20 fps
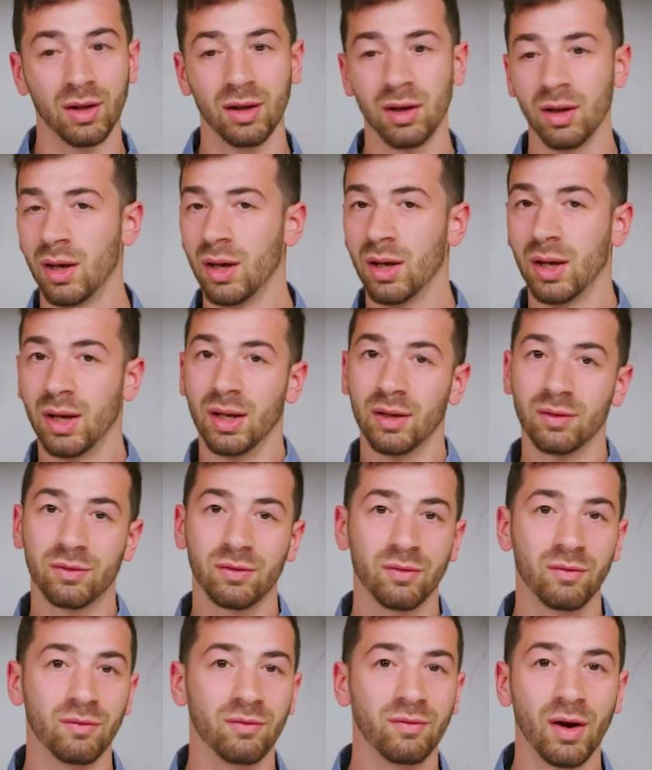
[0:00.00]
it.
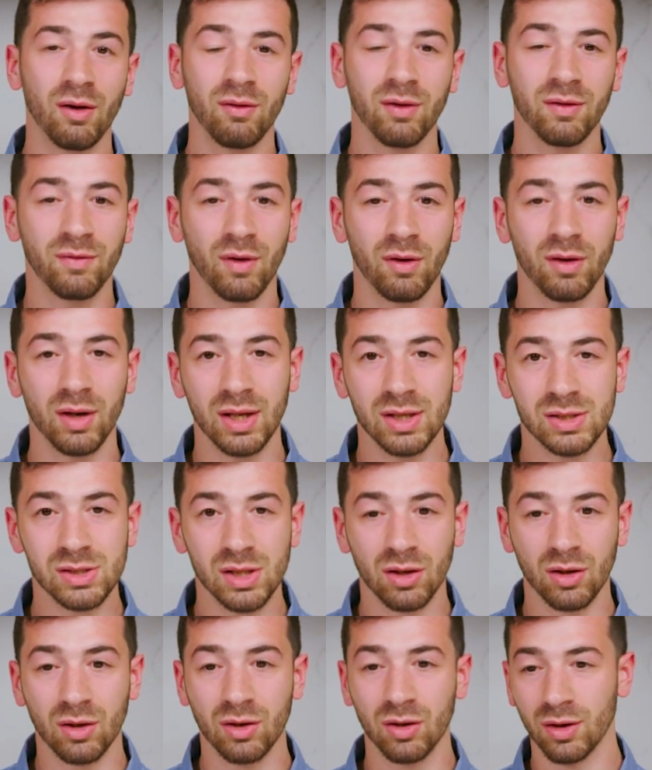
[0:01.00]
It's very, very
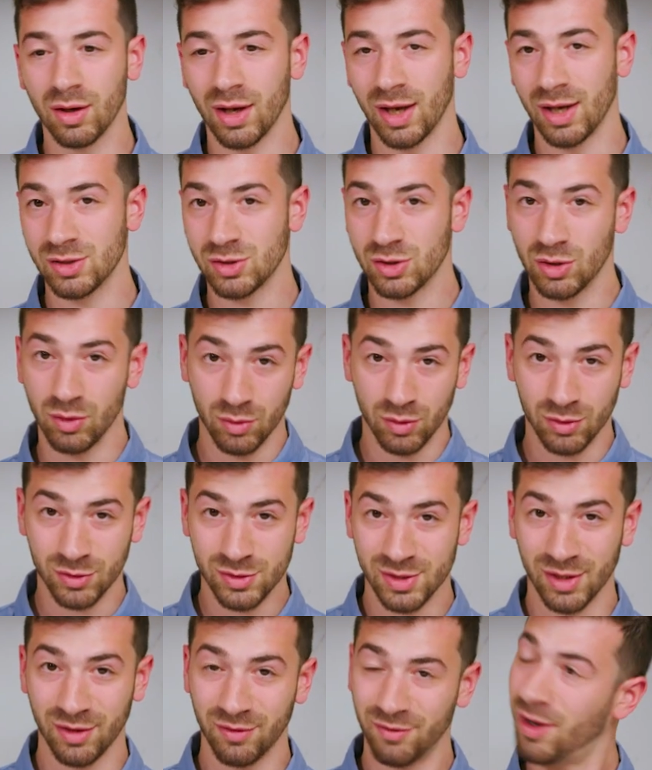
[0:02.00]
easy to cook, as you will
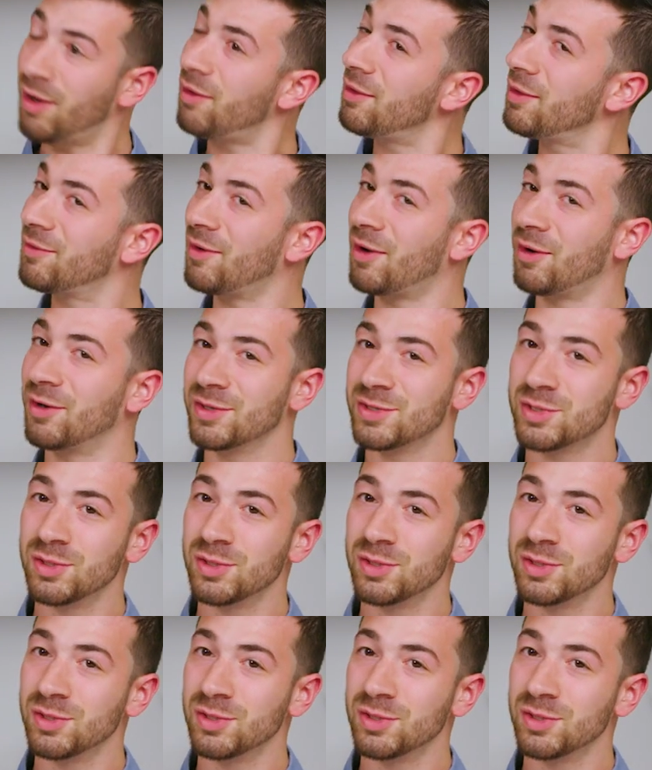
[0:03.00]
see very, very